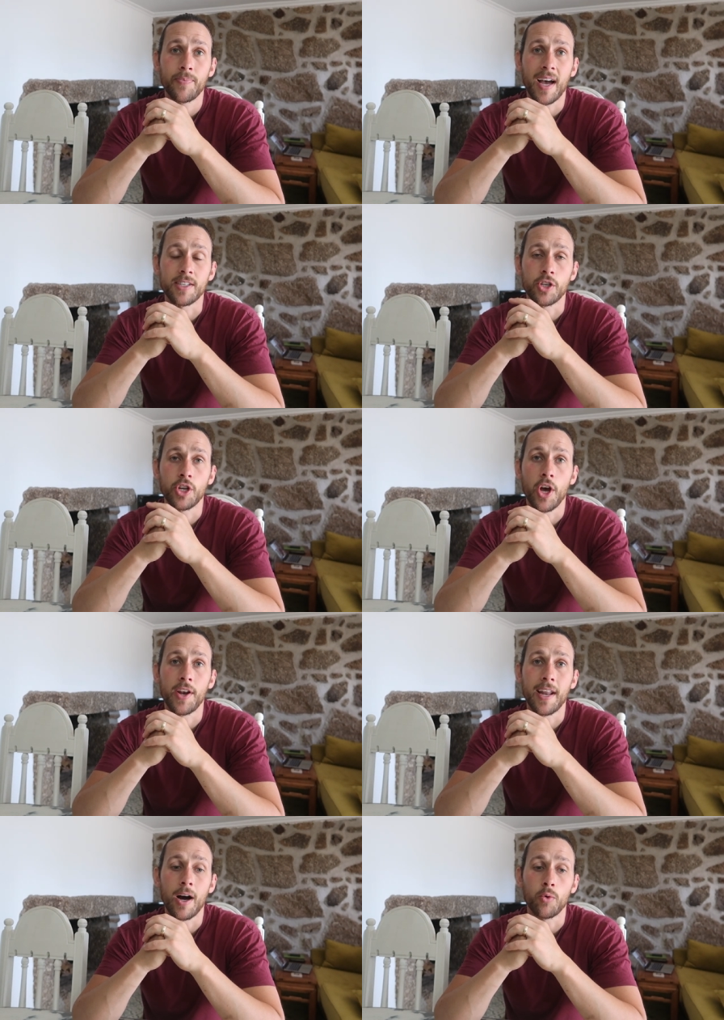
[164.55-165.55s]
as it
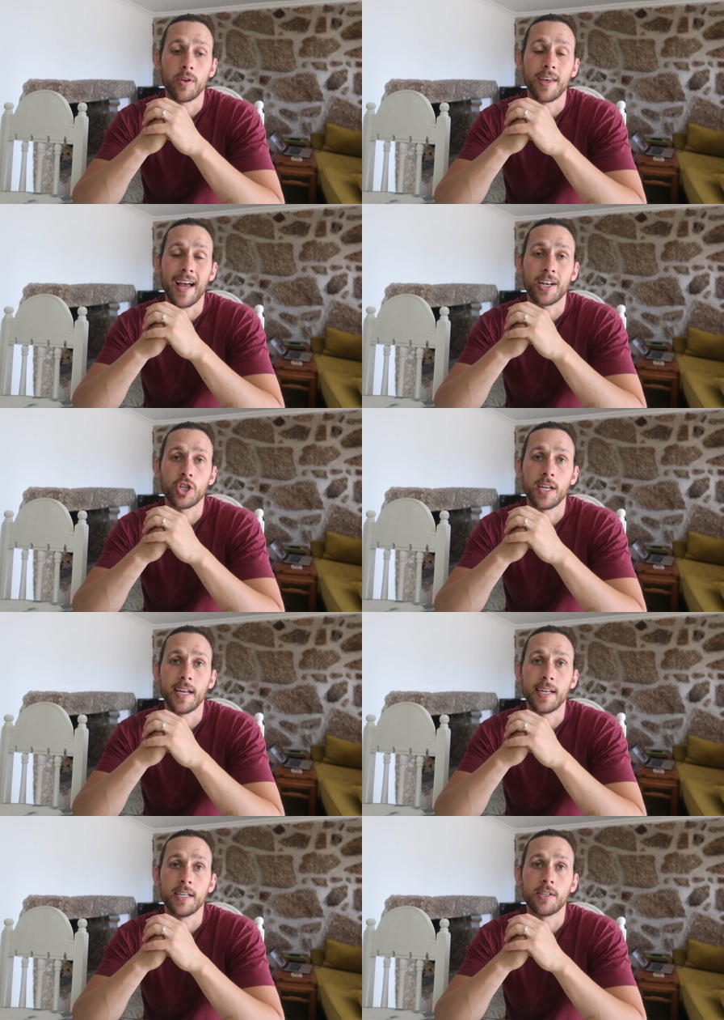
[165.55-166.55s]
turned out, they actually
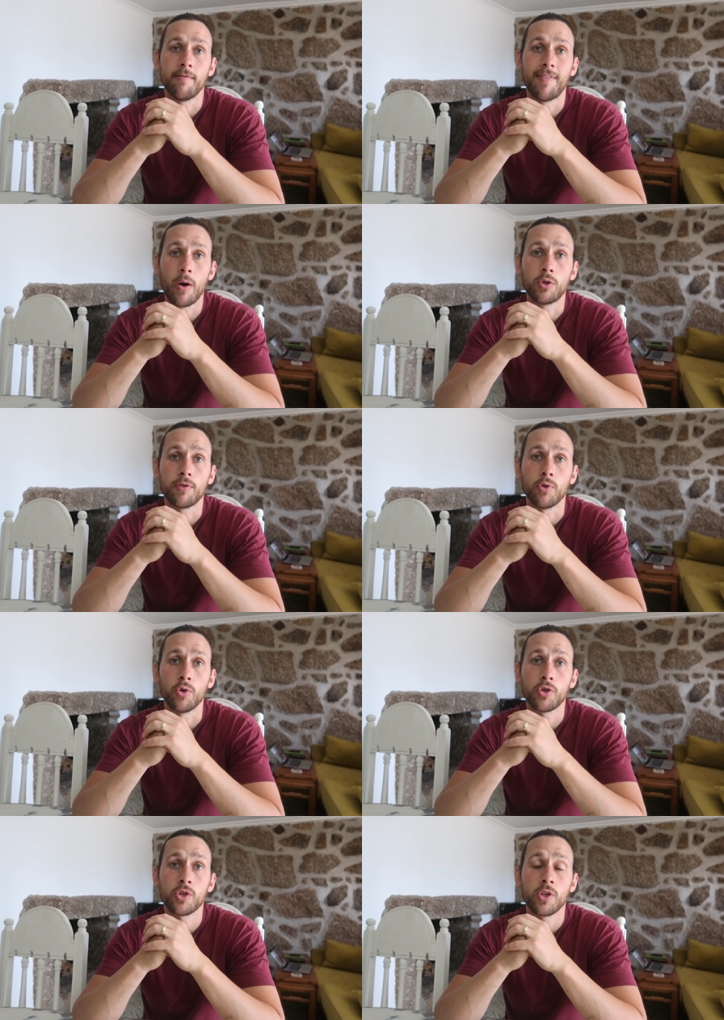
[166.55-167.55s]
needed to vouch for
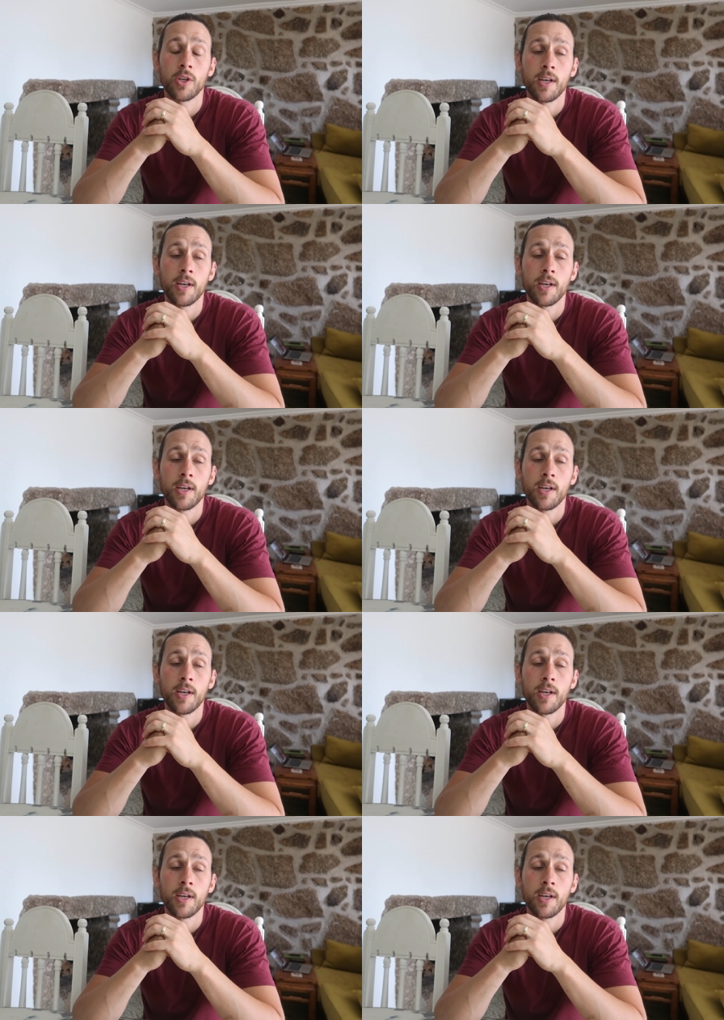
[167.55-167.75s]
us.